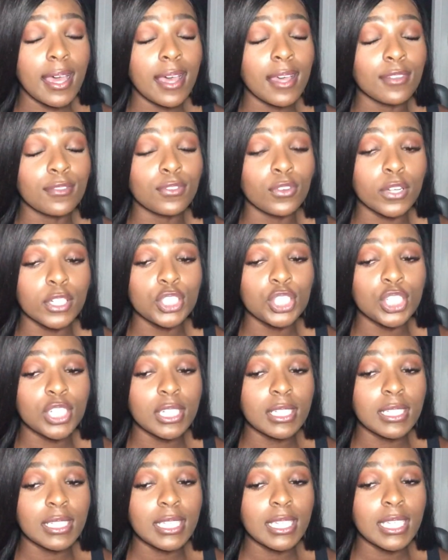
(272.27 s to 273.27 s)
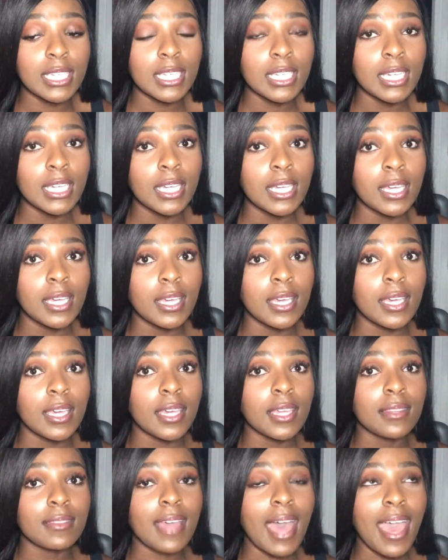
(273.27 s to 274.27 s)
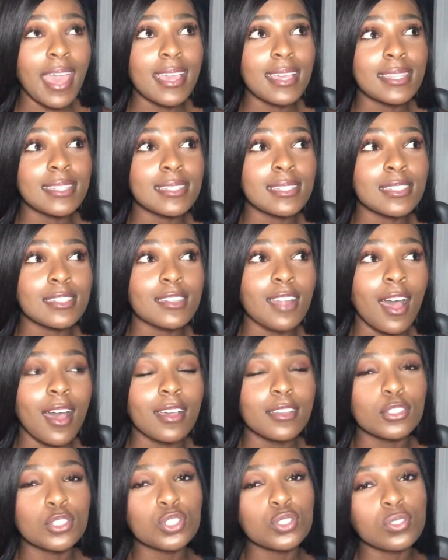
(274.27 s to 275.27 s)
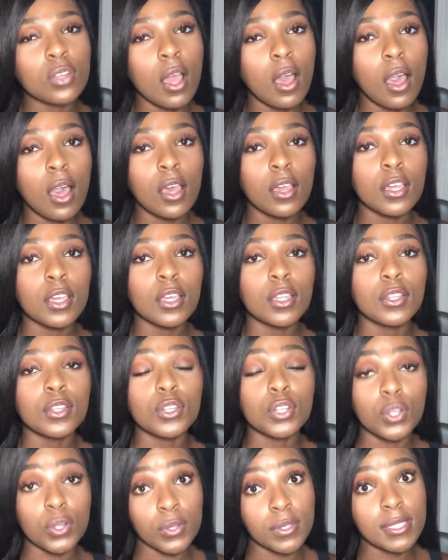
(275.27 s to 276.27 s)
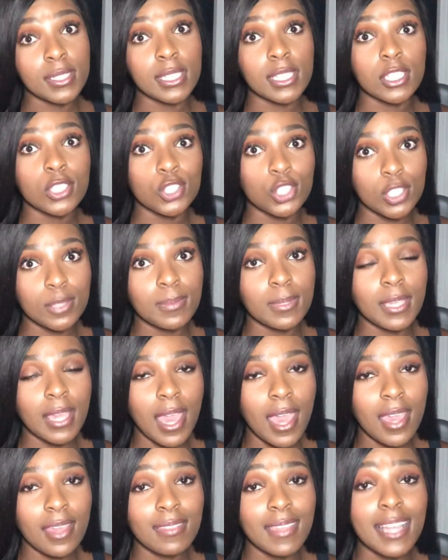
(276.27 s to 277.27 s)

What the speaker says: unfortunately, that is not a strong nursing GPA.